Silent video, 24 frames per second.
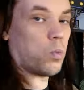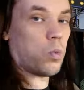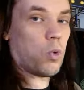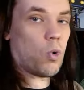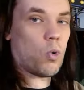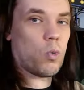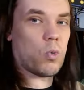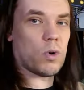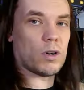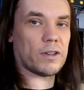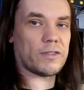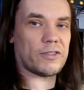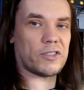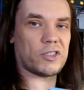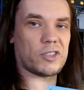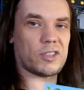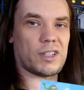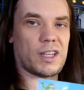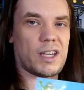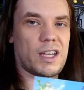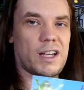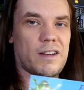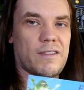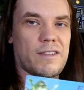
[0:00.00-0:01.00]

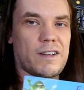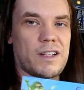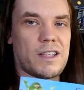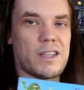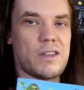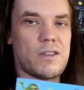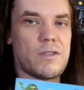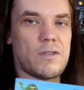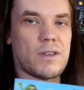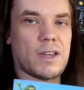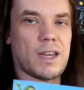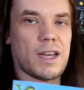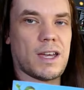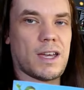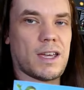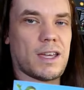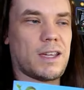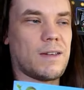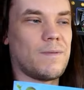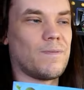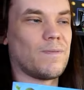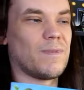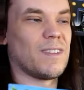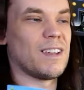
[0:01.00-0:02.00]
Woolworths here in the
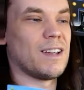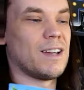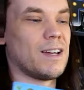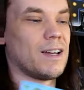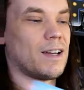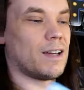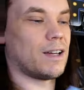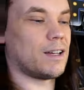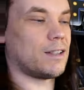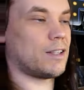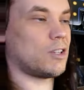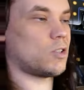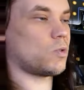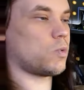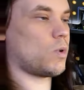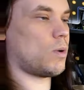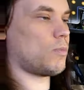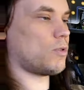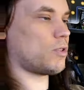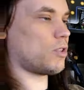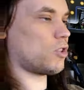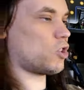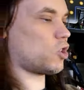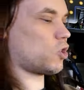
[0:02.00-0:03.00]
UK. This
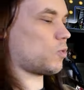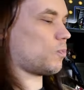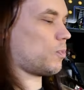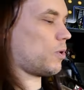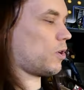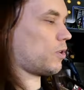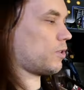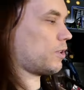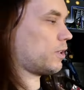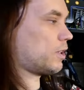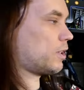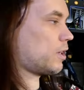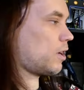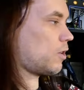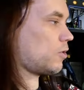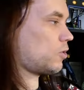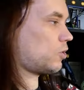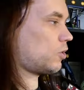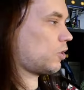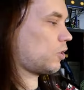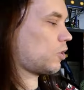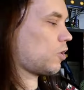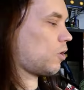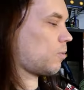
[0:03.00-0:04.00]
one was a Spot the
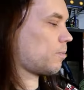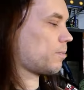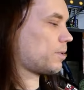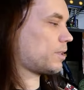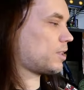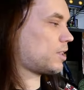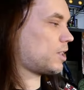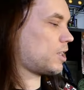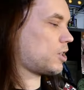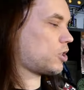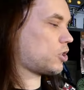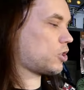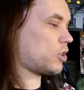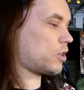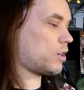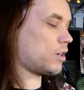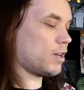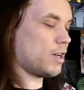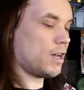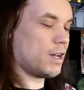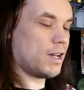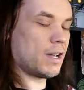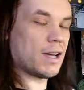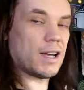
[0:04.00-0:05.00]
Ghost
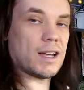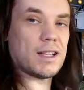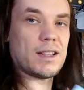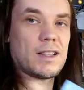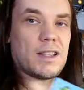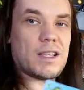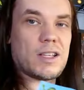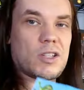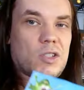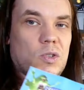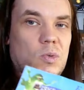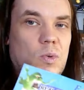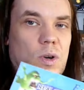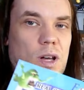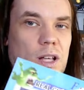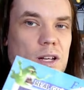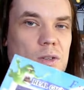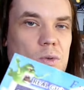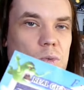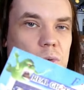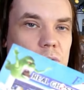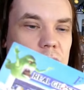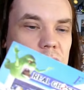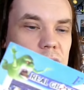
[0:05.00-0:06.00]
competition, and this
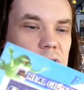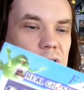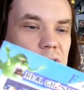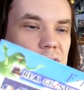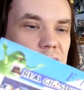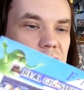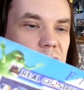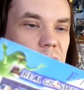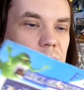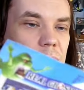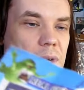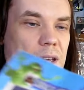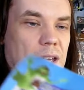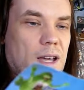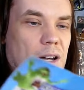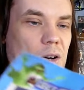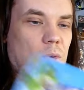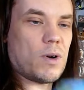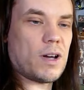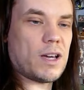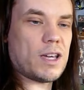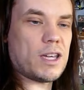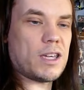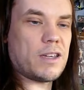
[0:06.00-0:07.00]
one was to mail
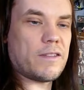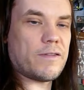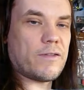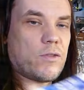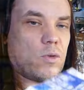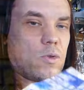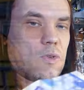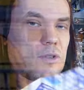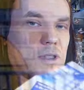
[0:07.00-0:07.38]
away for